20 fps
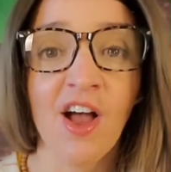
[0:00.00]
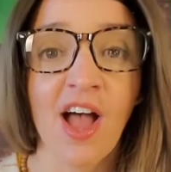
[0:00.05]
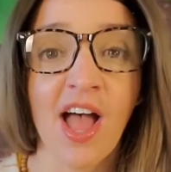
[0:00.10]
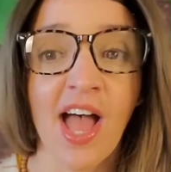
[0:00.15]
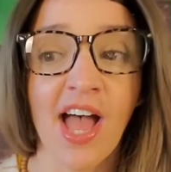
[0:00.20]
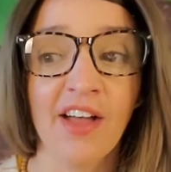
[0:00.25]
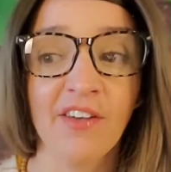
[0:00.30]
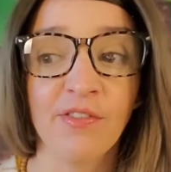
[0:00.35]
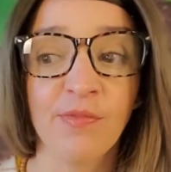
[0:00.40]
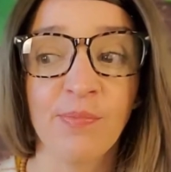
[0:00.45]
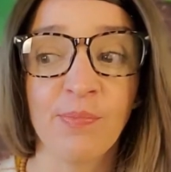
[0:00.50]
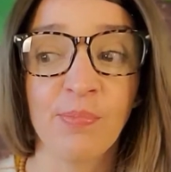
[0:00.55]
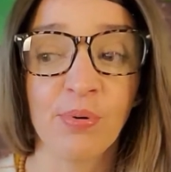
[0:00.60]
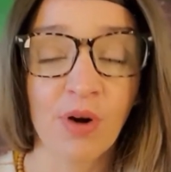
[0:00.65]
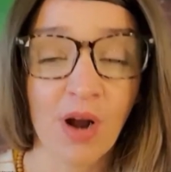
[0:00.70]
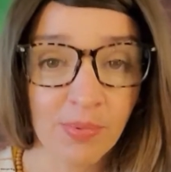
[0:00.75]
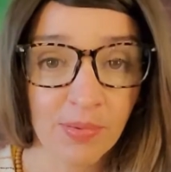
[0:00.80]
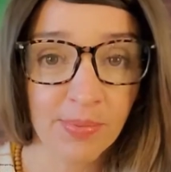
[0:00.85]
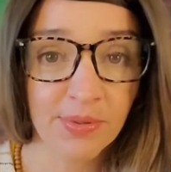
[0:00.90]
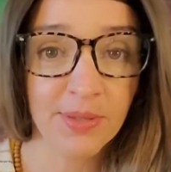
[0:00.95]
have
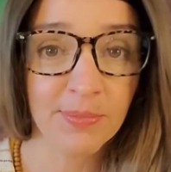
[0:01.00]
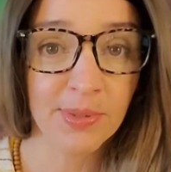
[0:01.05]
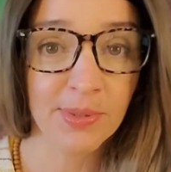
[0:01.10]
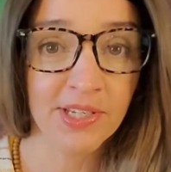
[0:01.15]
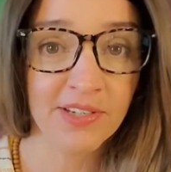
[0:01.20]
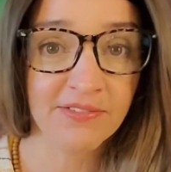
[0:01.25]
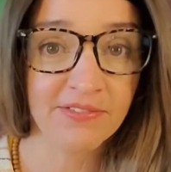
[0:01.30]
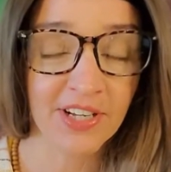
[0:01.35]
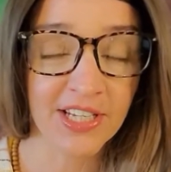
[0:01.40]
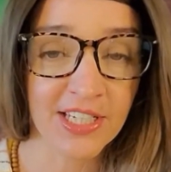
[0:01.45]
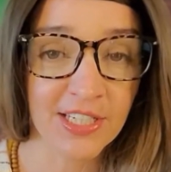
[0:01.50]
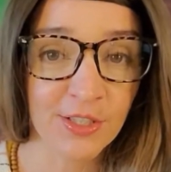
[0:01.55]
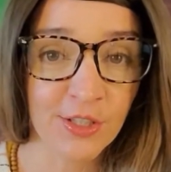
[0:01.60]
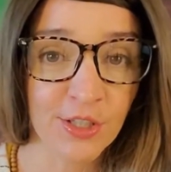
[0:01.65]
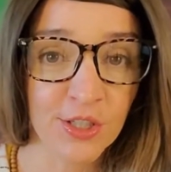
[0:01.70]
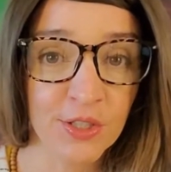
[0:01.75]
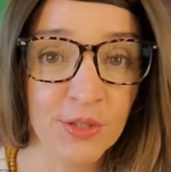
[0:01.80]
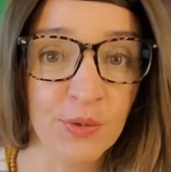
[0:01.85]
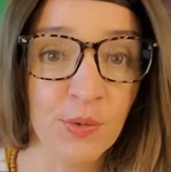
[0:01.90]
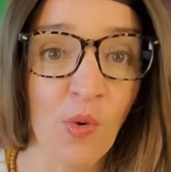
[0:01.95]
probably been invited
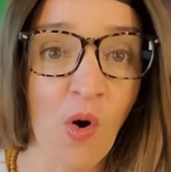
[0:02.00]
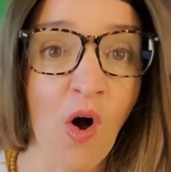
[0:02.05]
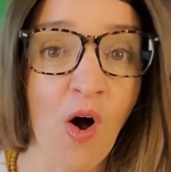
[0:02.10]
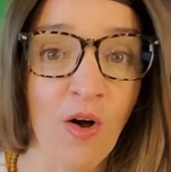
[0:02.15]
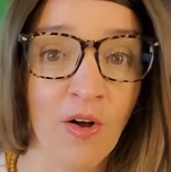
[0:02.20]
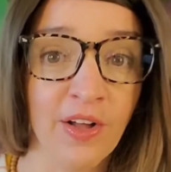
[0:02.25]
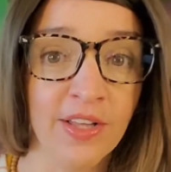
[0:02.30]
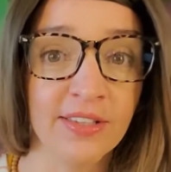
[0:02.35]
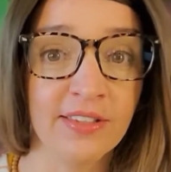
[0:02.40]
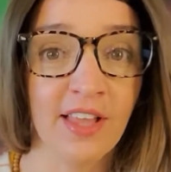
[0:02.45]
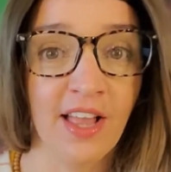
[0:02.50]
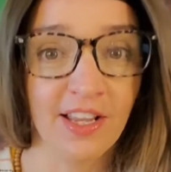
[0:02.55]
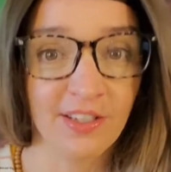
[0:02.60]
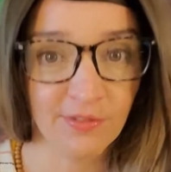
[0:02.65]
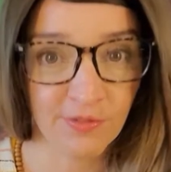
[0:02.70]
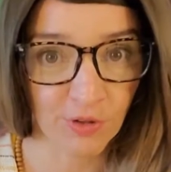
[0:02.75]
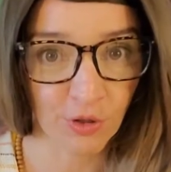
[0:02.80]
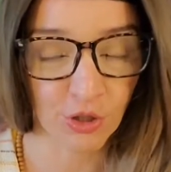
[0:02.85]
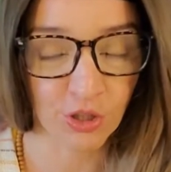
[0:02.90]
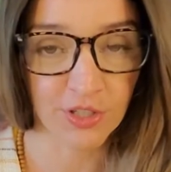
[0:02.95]
to online
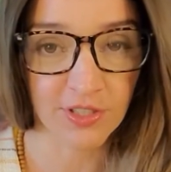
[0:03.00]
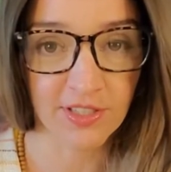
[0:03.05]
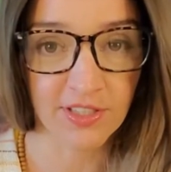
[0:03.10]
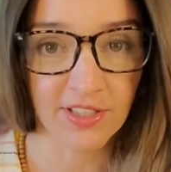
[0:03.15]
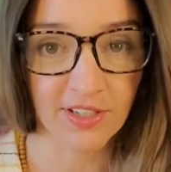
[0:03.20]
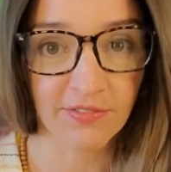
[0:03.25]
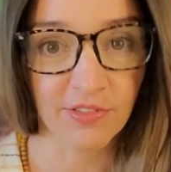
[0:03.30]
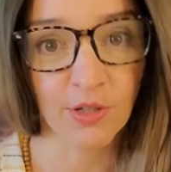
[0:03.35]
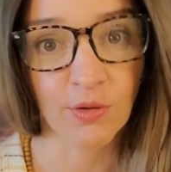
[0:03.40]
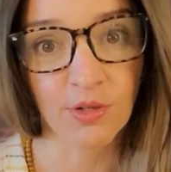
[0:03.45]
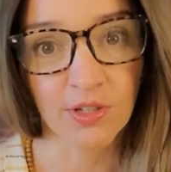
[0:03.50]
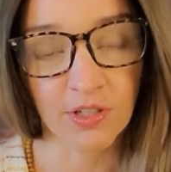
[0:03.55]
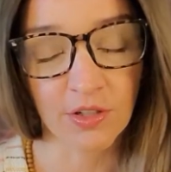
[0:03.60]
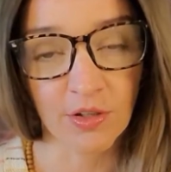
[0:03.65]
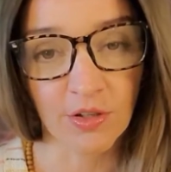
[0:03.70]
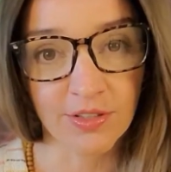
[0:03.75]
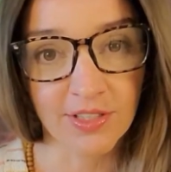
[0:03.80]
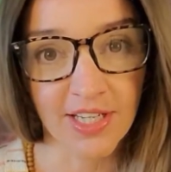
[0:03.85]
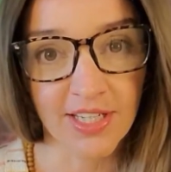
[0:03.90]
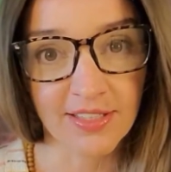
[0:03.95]
versions of the
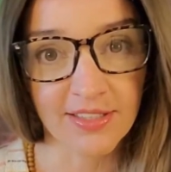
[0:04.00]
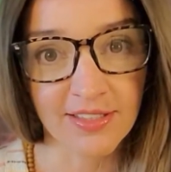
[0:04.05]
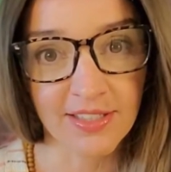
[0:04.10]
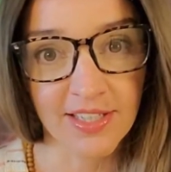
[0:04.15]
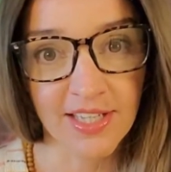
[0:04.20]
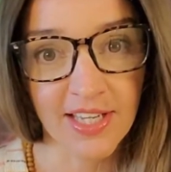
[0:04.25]
CritiCall test.